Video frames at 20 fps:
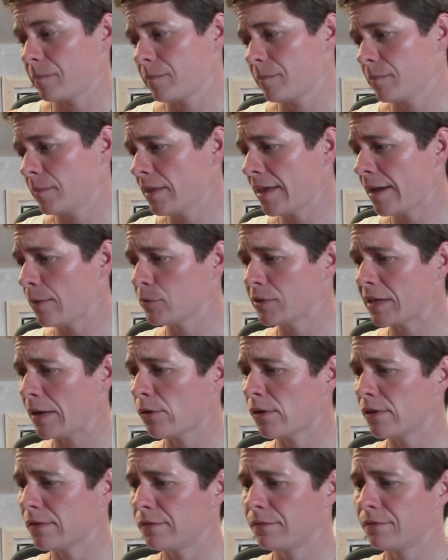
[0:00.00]
but that was
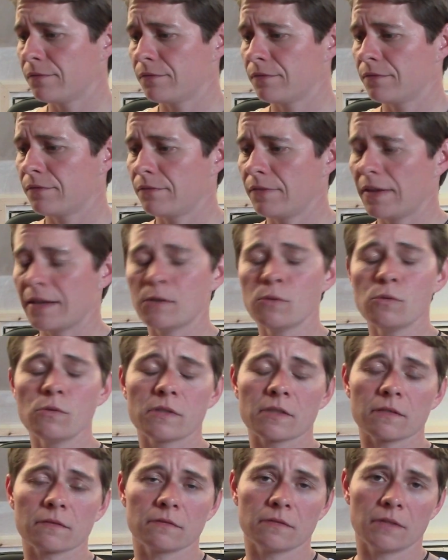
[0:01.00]
how I
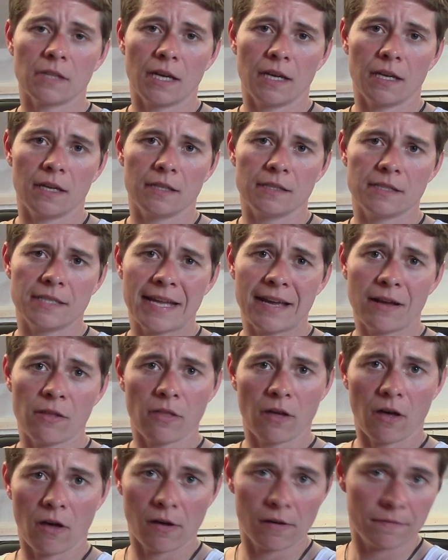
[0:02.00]
felt. And now
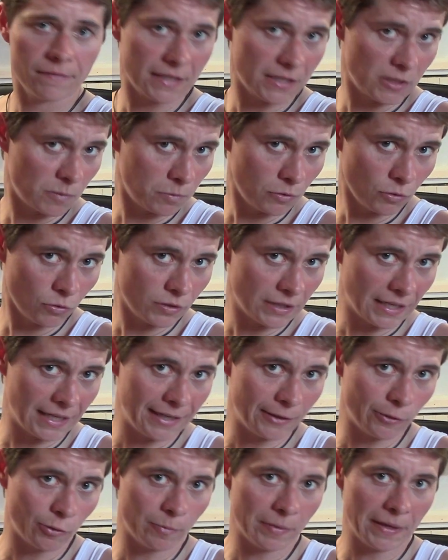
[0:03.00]
that I've explored it a
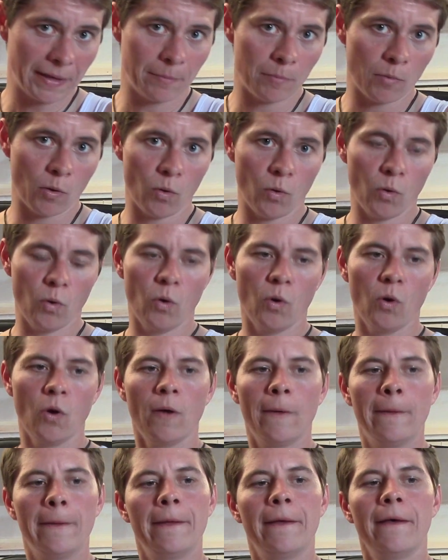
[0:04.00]
little bit more,
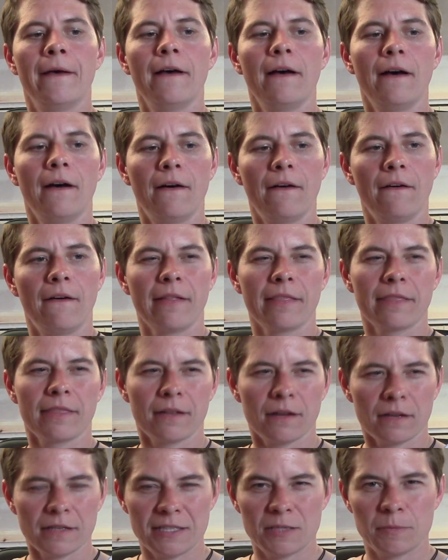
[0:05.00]
I
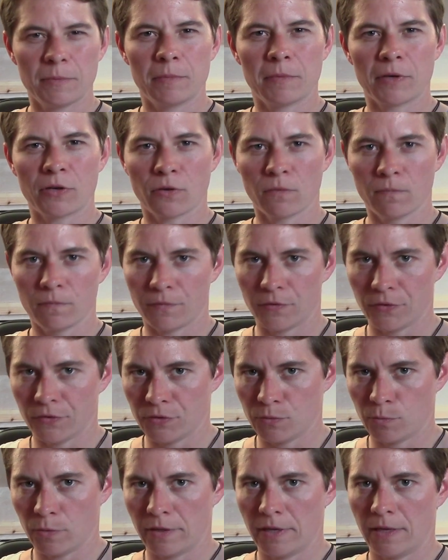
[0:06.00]
think I need to build my
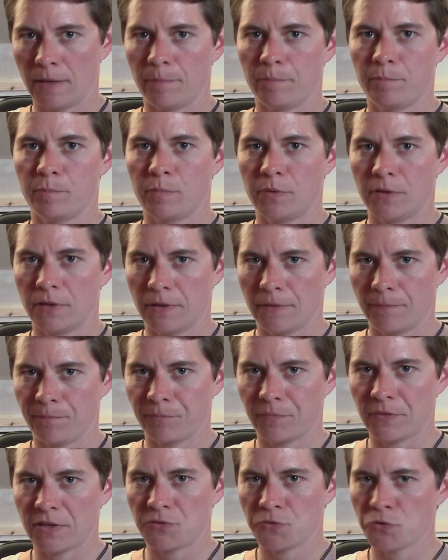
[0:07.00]
confidence with it, but
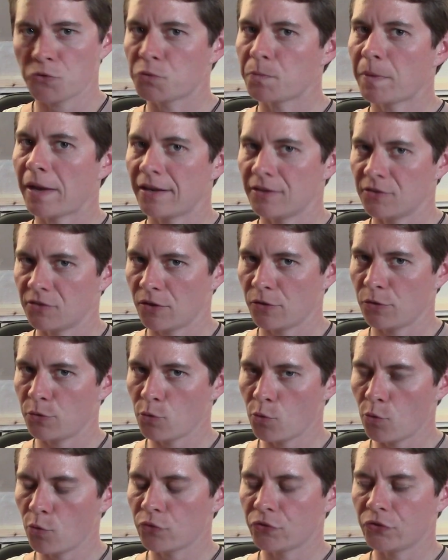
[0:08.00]
it's not as bad as I
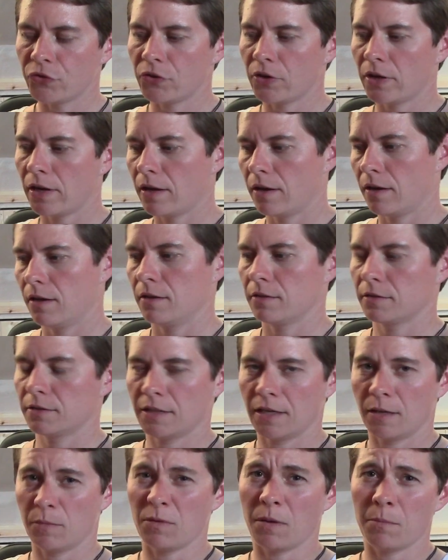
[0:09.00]
thought. Like I
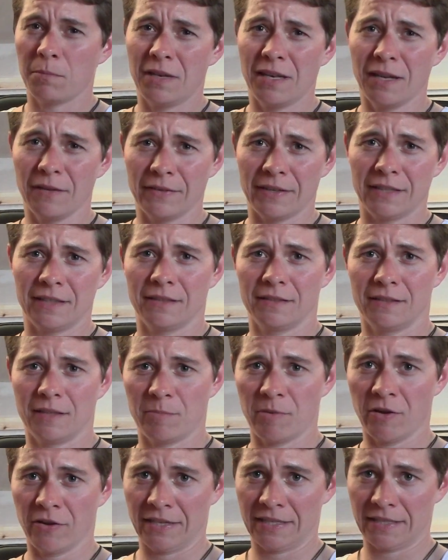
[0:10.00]
say, I'm loving the
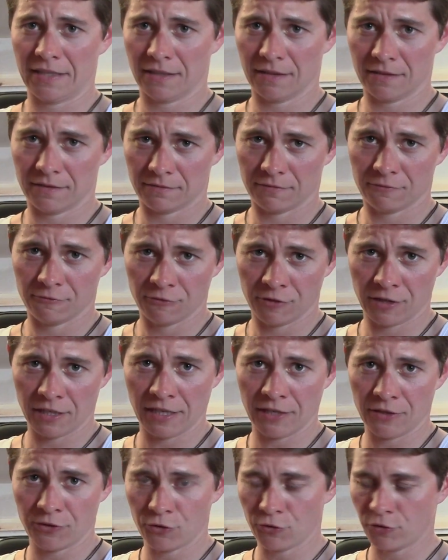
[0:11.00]
binder,
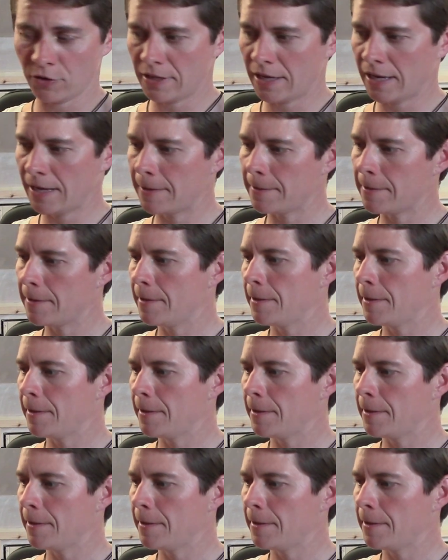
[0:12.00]
really enjoy that.